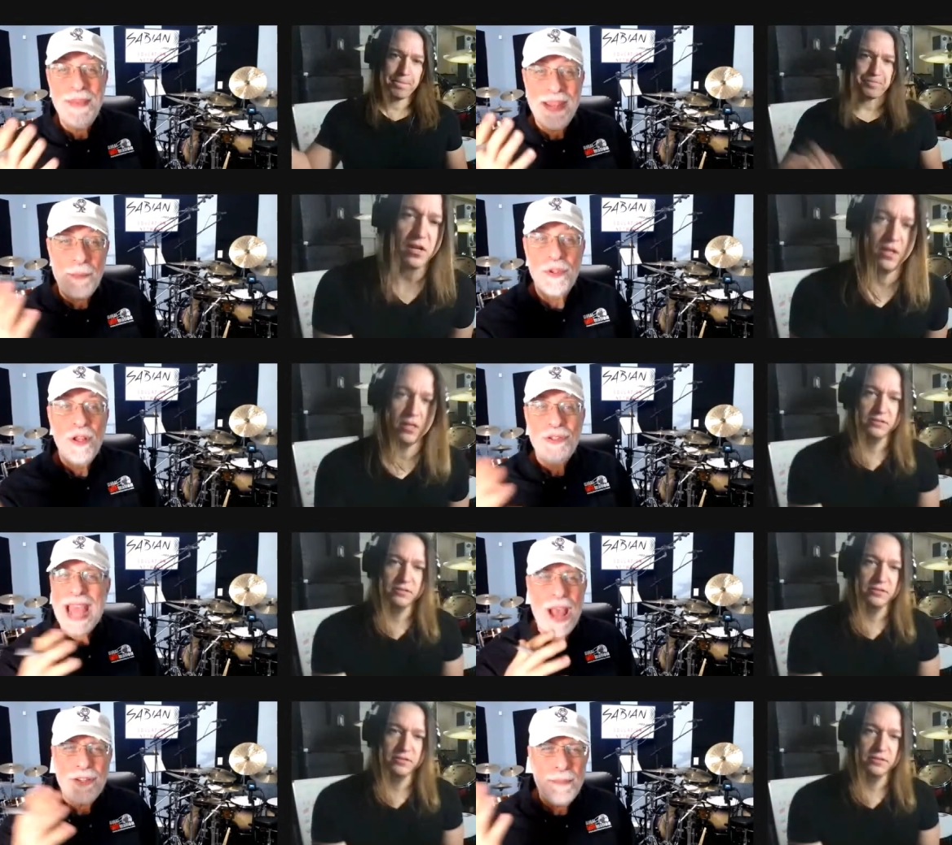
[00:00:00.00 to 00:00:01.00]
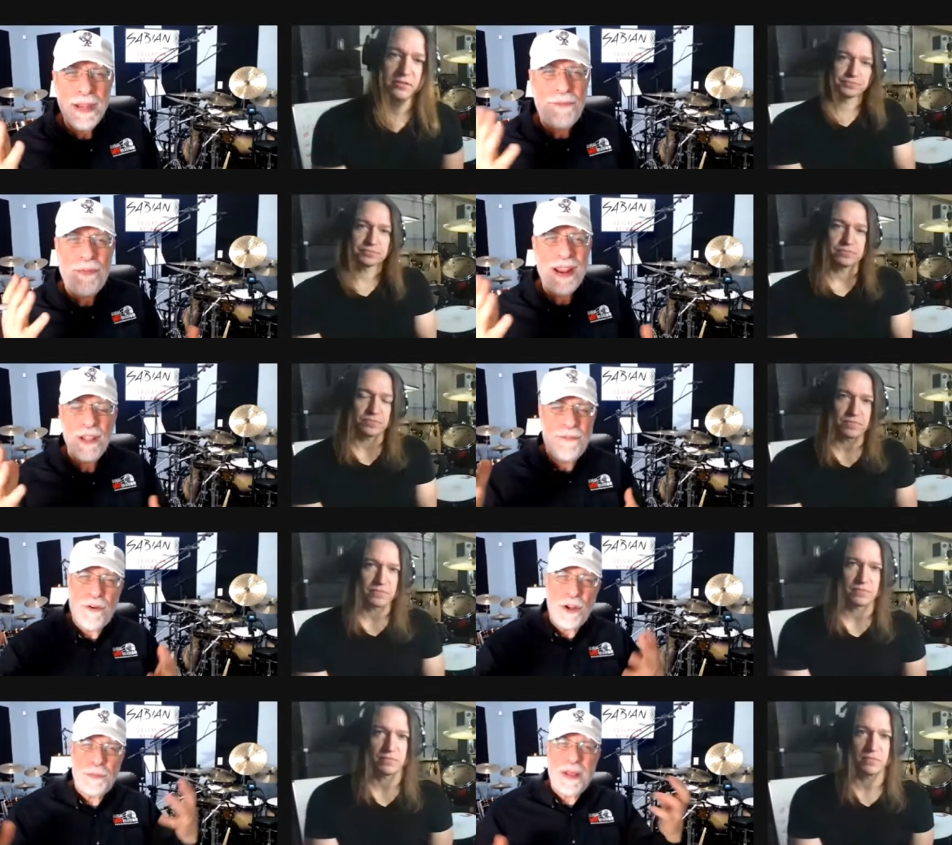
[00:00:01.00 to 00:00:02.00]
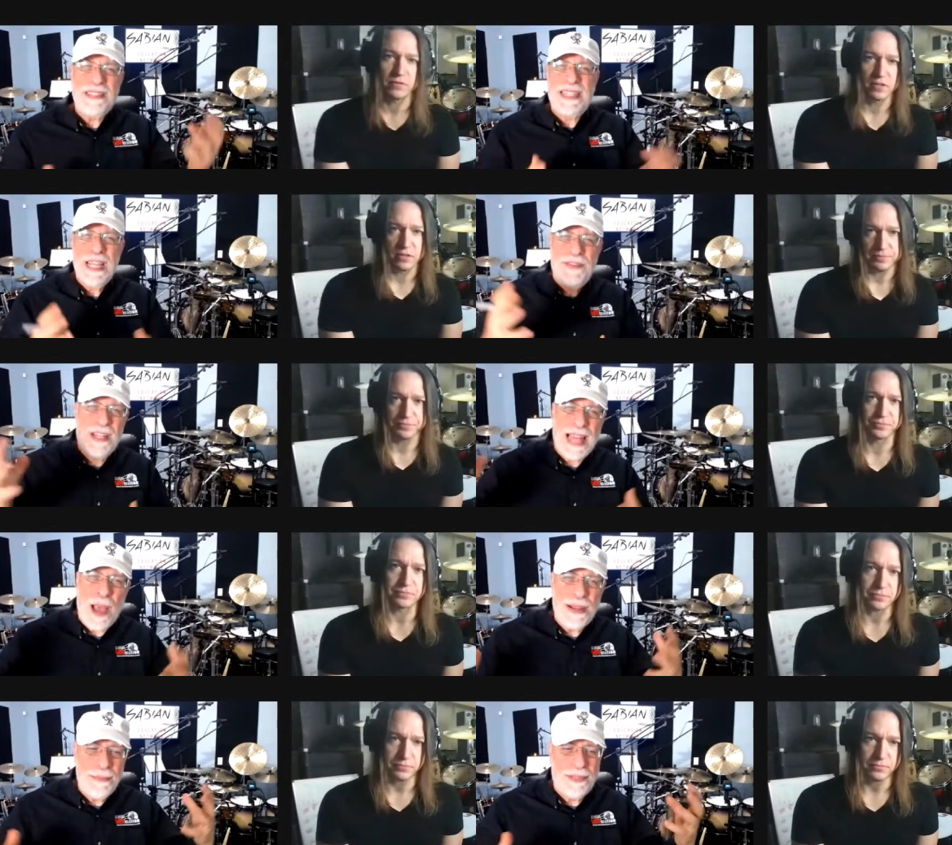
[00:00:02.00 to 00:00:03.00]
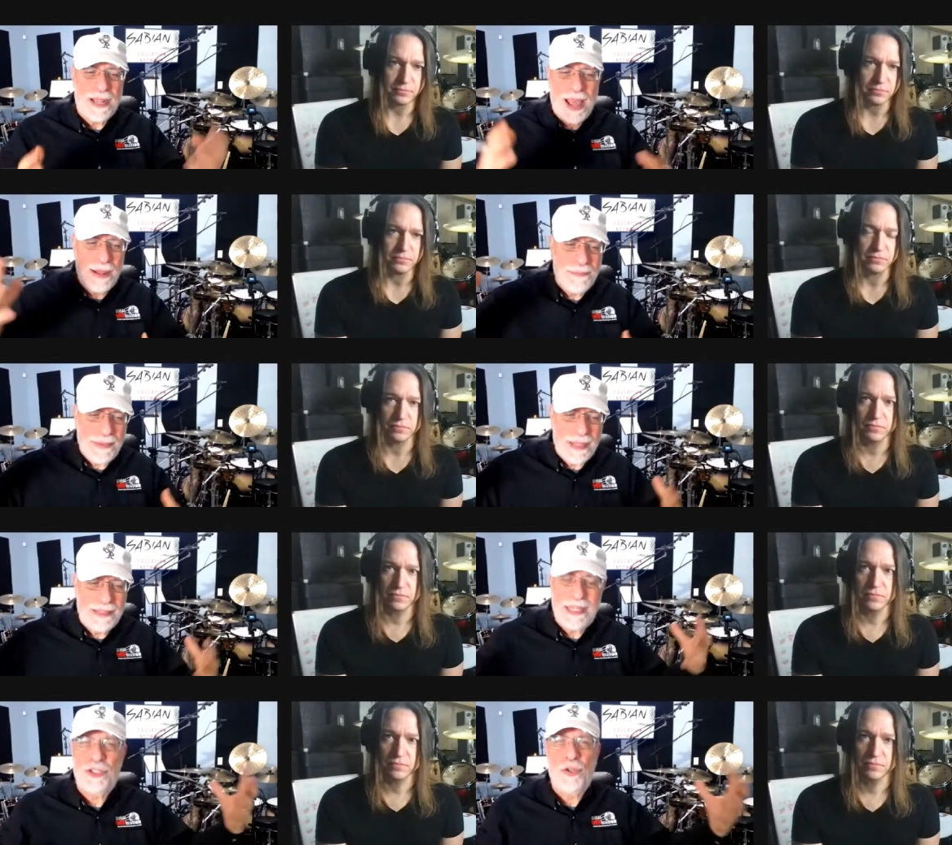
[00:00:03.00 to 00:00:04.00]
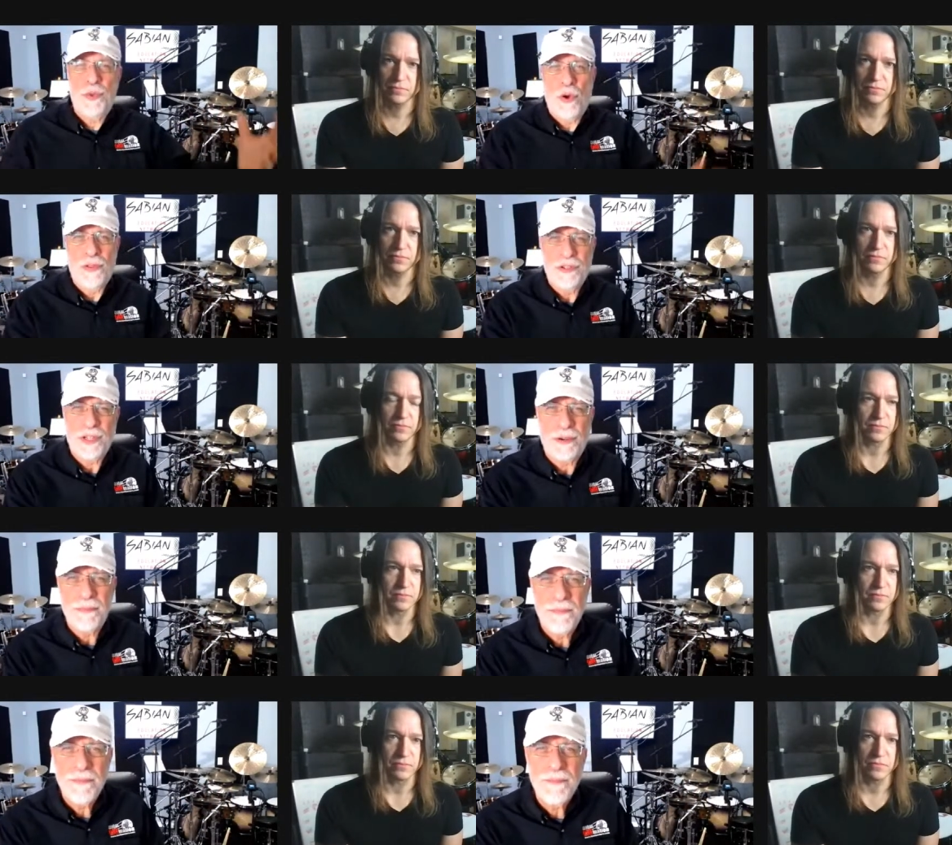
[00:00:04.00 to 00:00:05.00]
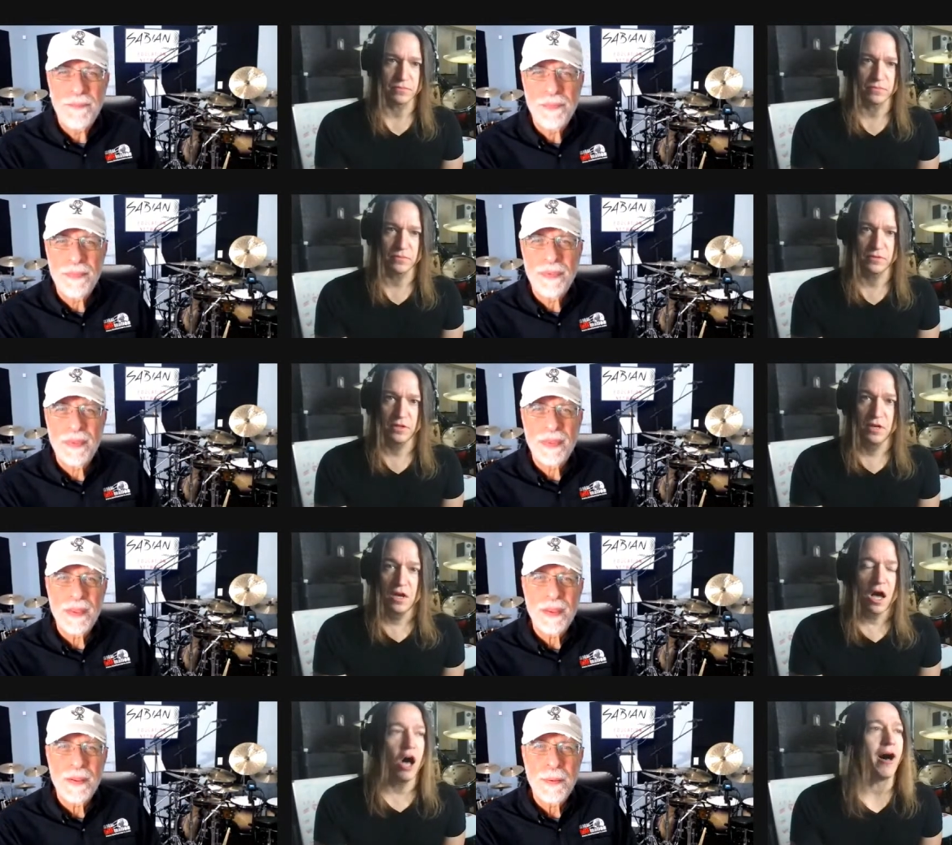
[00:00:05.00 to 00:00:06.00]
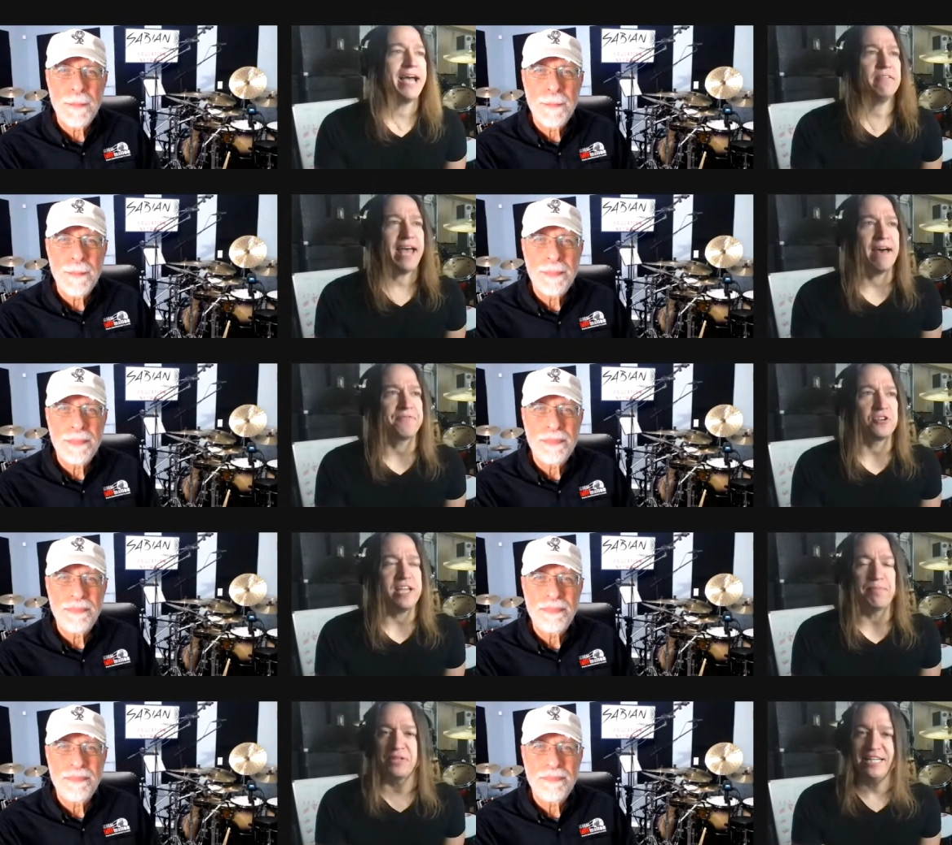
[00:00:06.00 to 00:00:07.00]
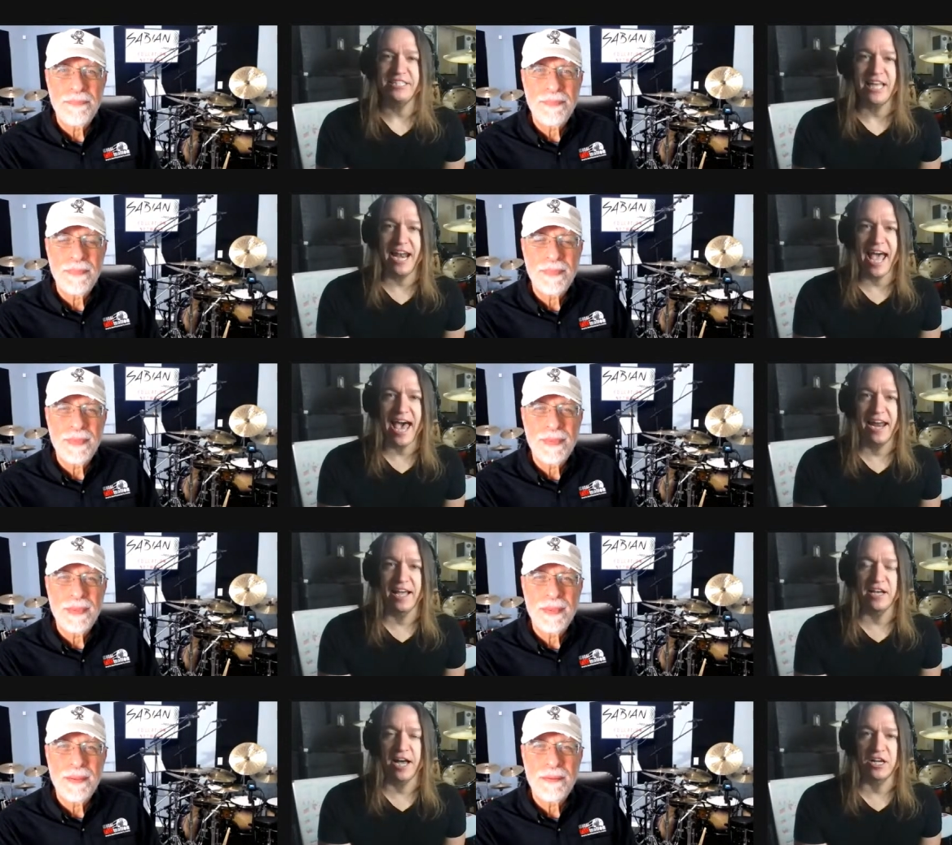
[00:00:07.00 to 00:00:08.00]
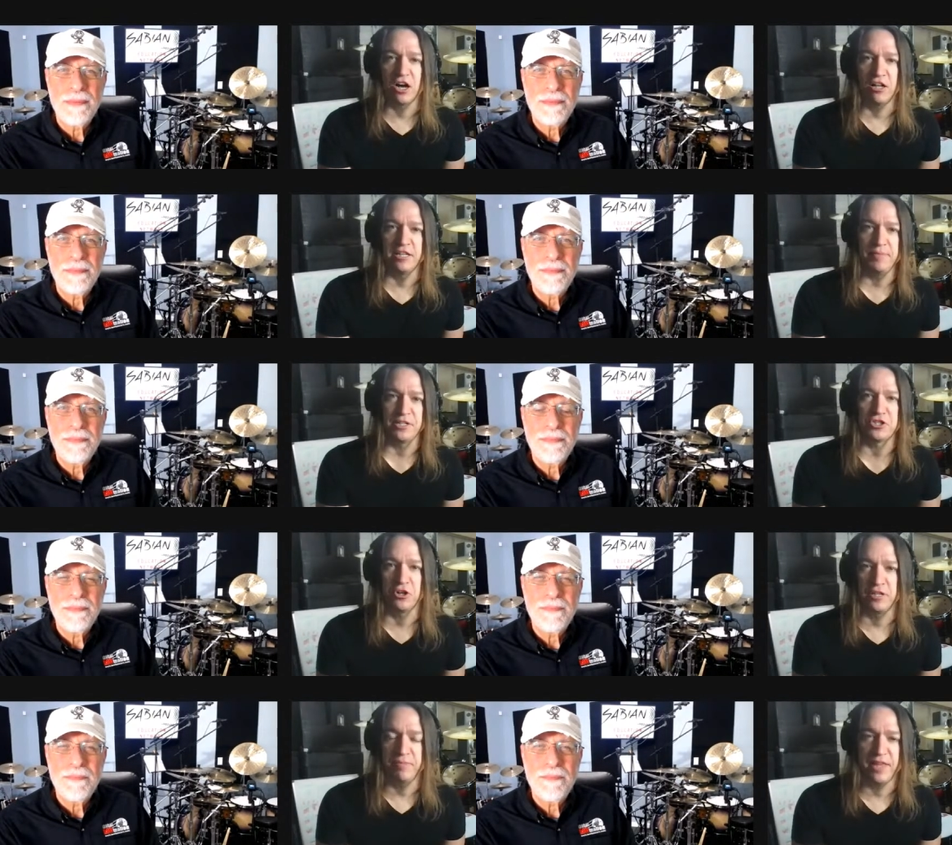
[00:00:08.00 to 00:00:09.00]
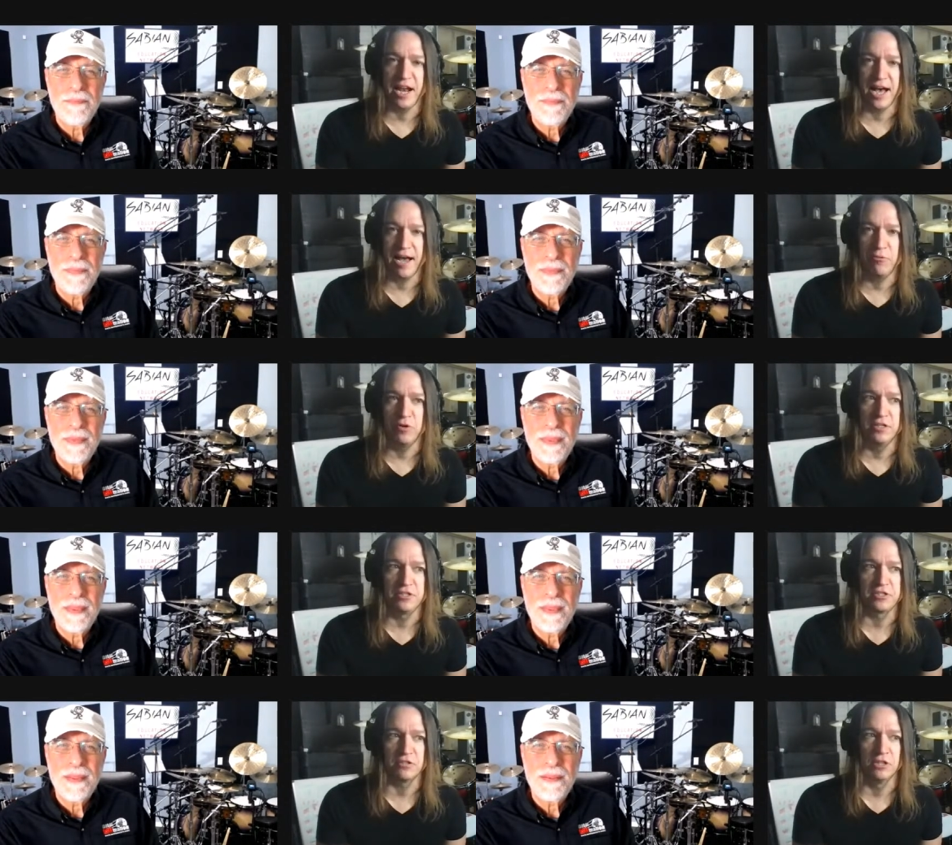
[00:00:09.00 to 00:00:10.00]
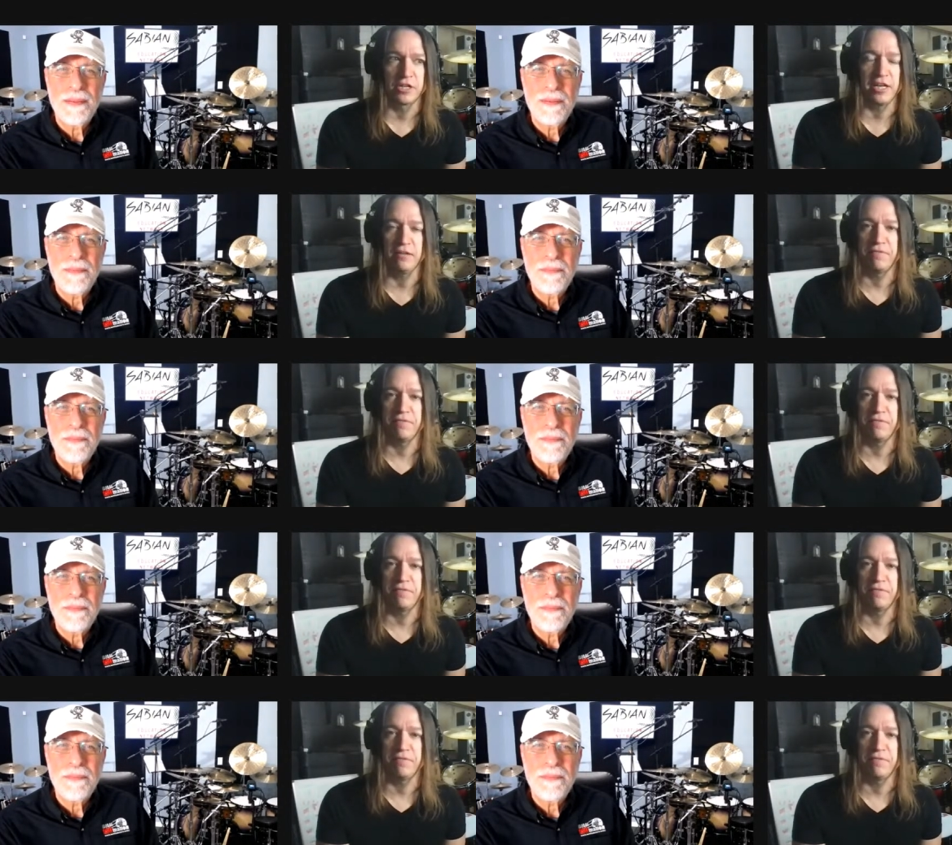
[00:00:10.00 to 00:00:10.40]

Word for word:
Speaker 1: your meetups. So how'd you meet Fred in the first place to even allow him to kind of assist you with all this here?
Speaker 2: Oh, I, after he placed that ad, I, I called him and told him that I was looking